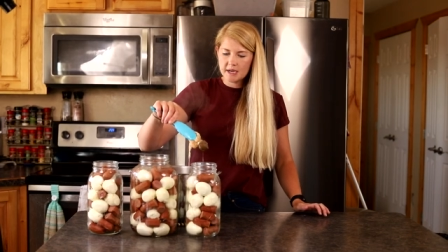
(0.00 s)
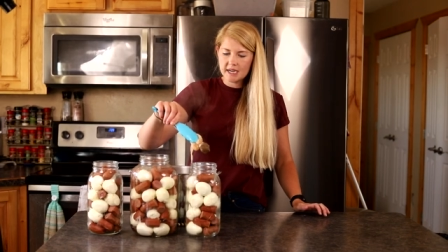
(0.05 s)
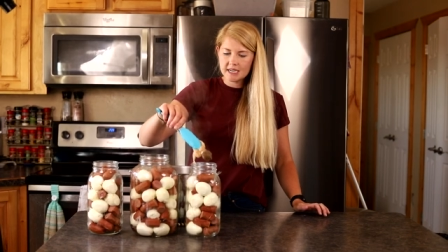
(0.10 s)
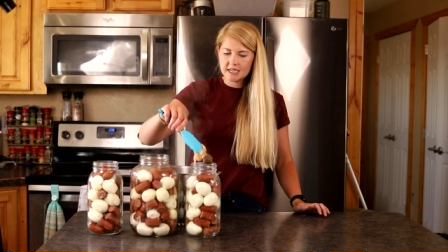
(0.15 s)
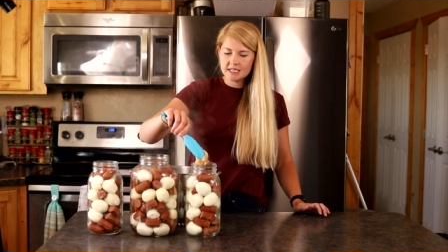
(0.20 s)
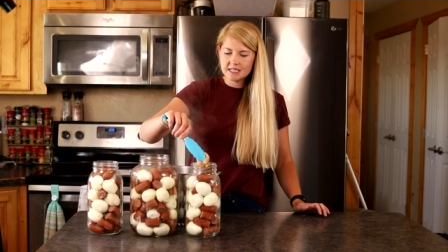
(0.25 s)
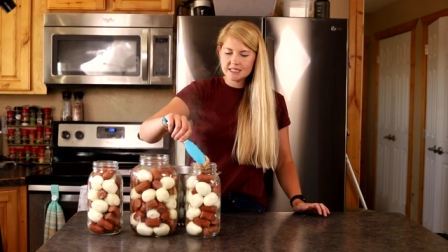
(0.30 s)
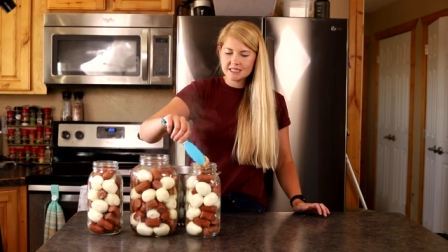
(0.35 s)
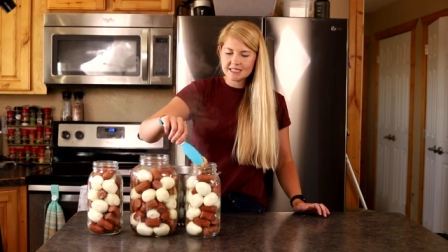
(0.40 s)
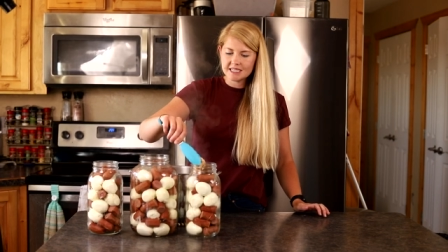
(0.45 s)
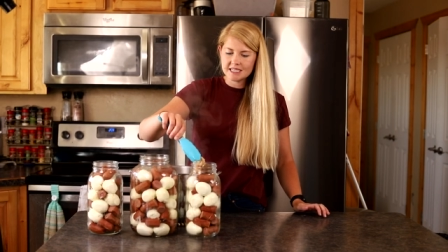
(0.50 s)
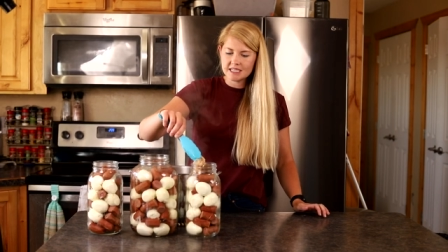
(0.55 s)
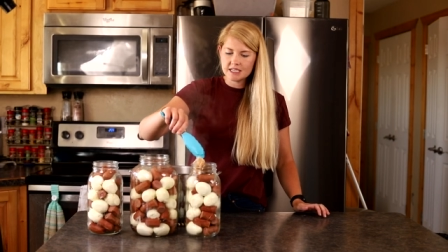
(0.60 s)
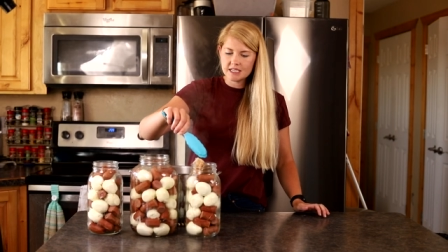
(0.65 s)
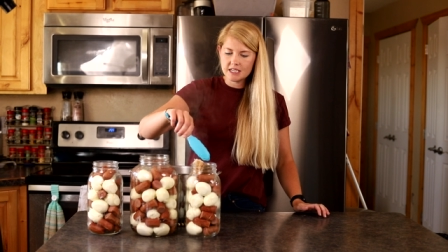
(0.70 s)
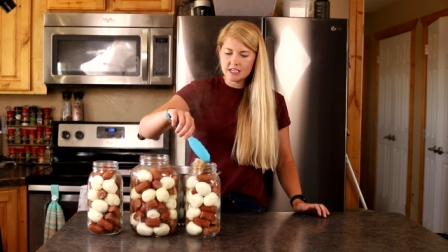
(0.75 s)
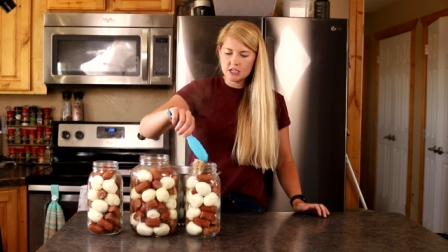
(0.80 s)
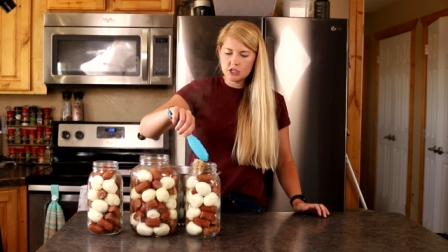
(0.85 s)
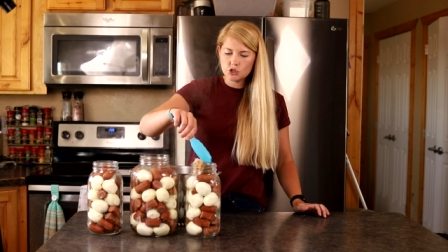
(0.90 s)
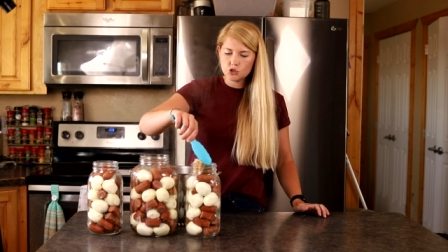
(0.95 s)
packets in
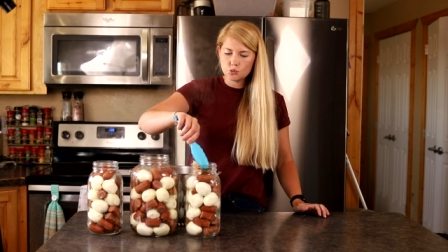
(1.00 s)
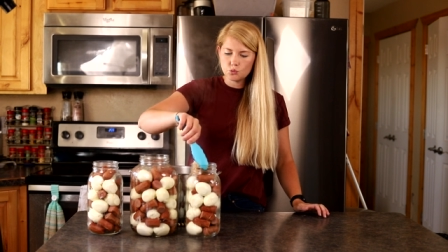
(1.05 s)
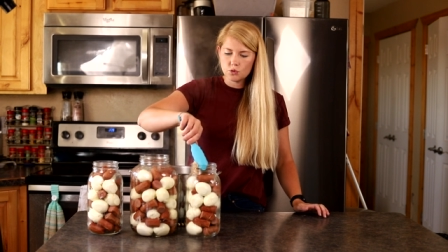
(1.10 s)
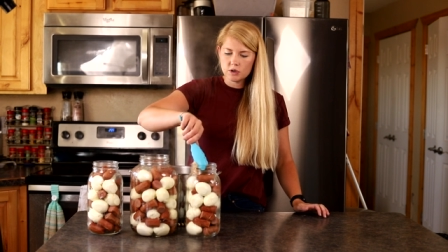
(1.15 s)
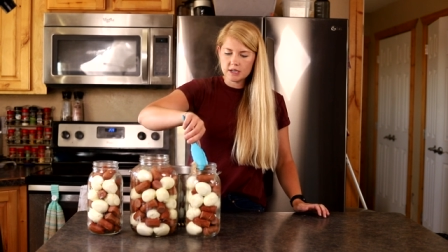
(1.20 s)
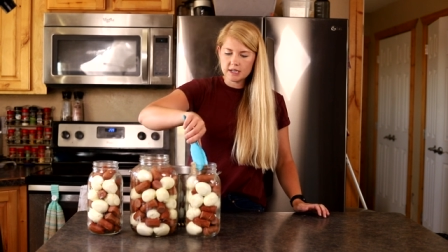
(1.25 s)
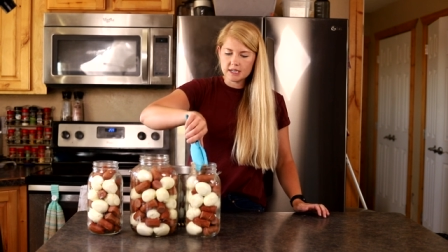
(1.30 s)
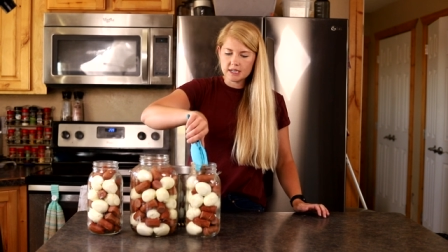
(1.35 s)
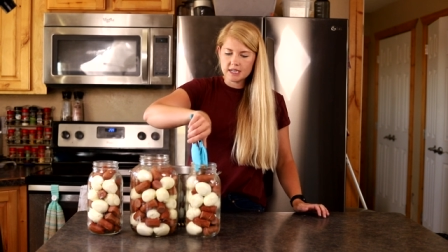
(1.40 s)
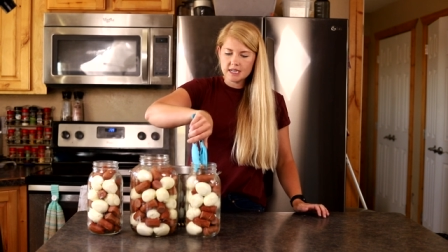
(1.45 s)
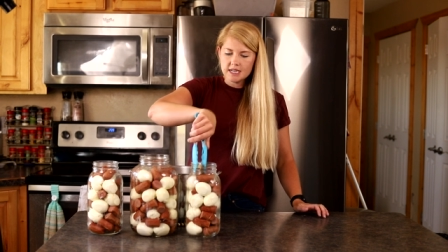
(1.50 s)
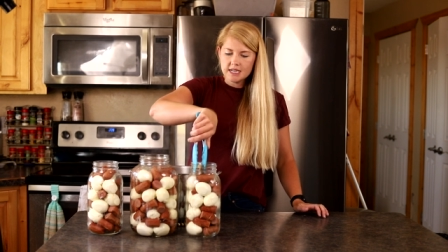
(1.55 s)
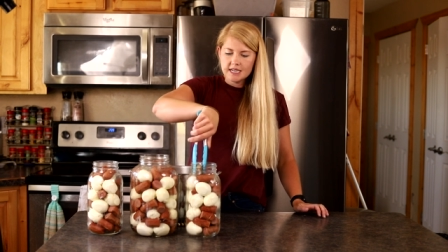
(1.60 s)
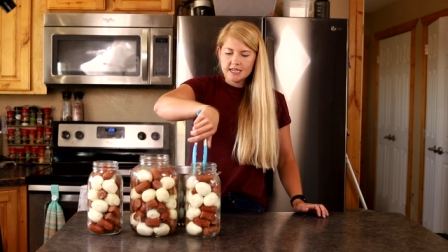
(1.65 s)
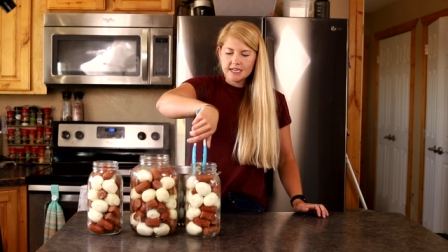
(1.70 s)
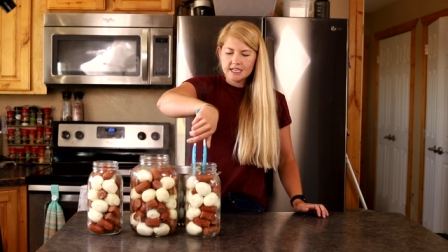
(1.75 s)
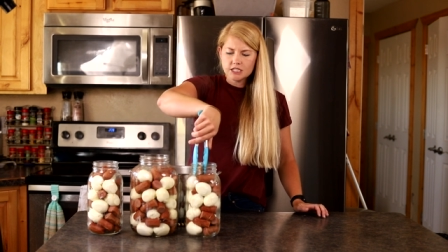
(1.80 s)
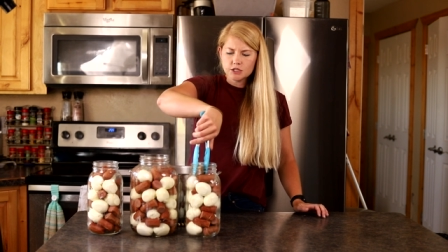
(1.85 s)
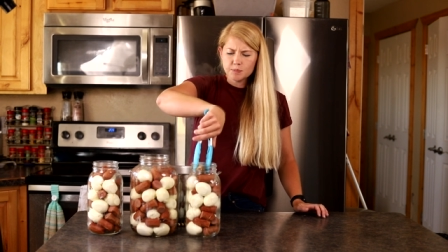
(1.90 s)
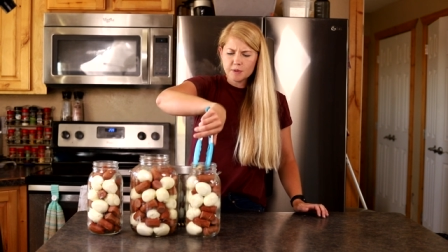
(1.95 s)
each one.
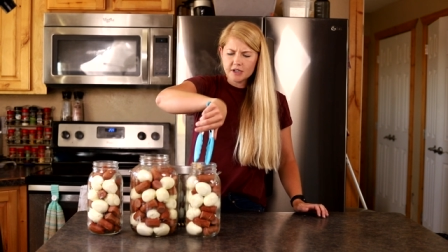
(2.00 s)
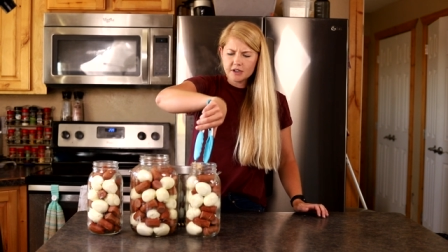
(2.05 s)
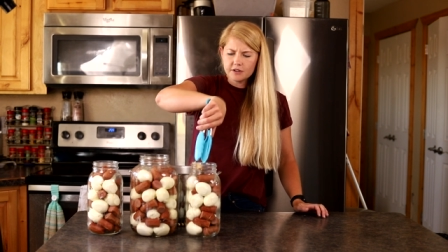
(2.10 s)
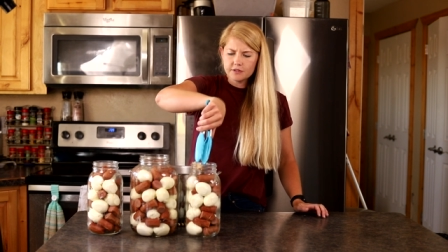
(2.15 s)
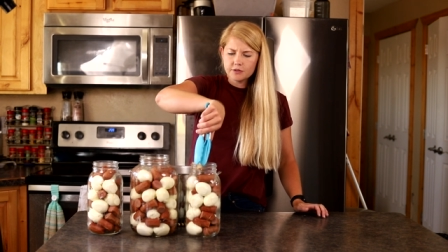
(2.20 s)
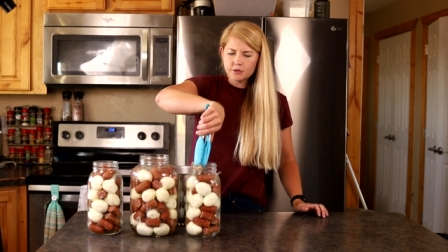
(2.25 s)
It's better